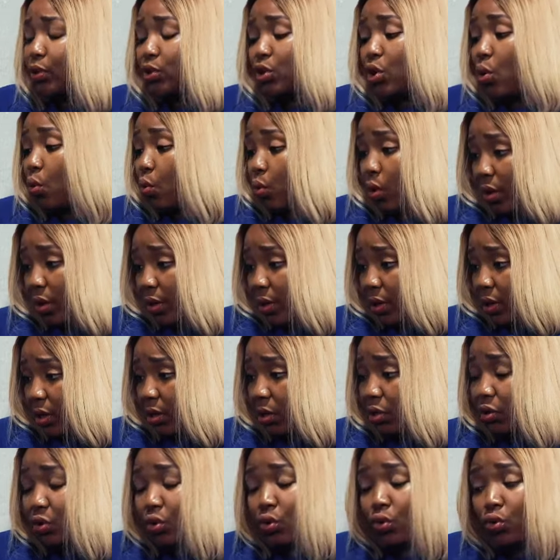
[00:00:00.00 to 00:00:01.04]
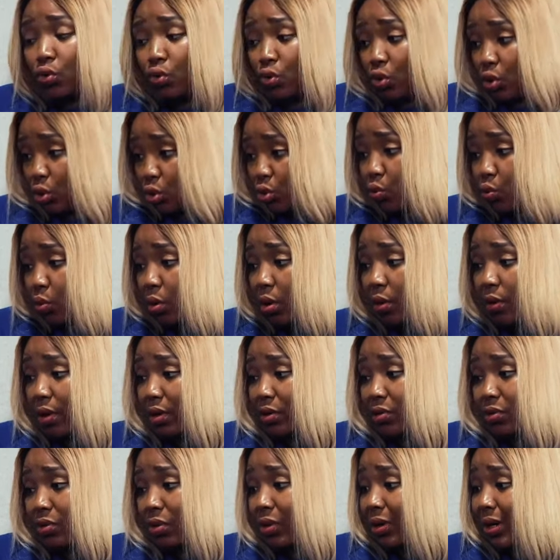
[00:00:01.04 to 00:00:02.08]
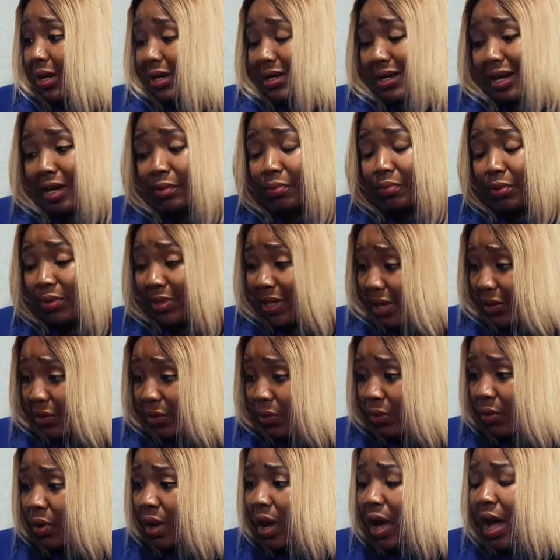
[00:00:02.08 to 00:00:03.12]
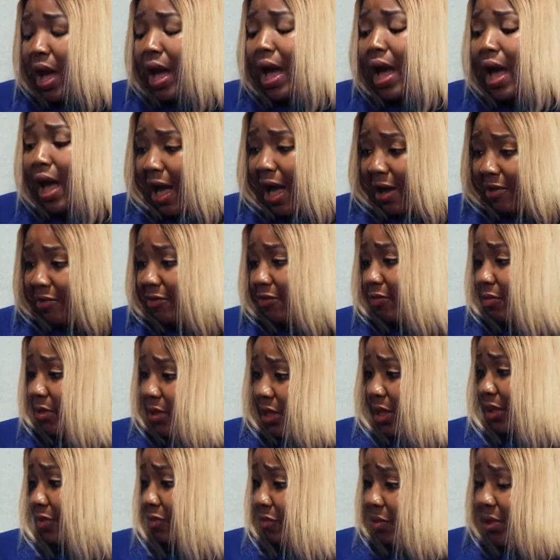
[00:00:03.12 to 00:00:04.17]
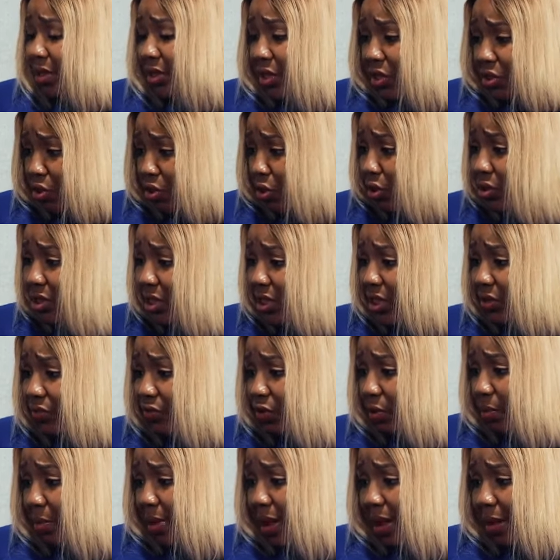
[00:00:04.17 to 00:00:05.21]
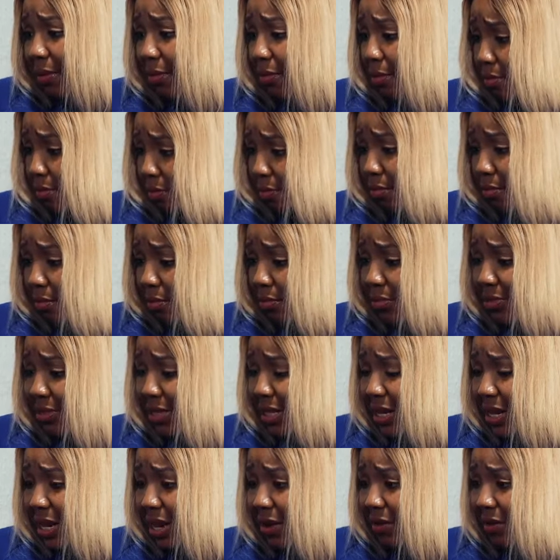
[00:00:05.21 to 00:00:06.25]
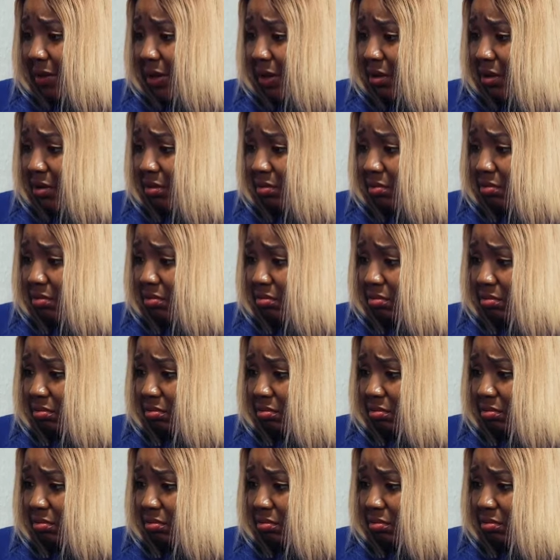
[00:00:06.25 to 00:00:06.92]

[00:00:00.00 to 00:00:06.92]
But don't worry. Do not worry. Don't let that bother you. They've been deducting it from my salary.